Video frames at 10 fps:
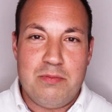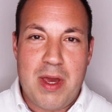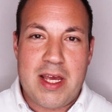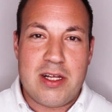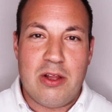
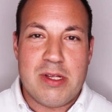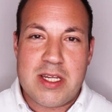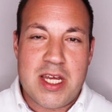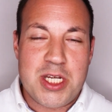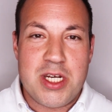pay close
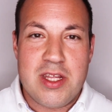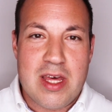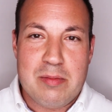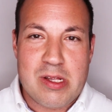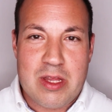attention to
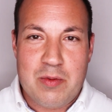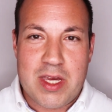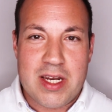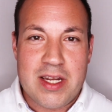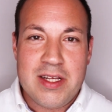them so that we
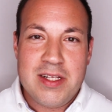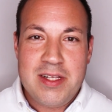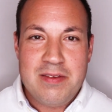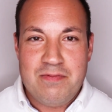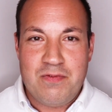can
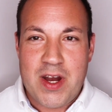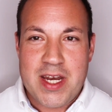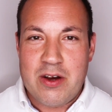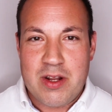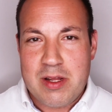
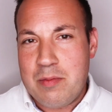find out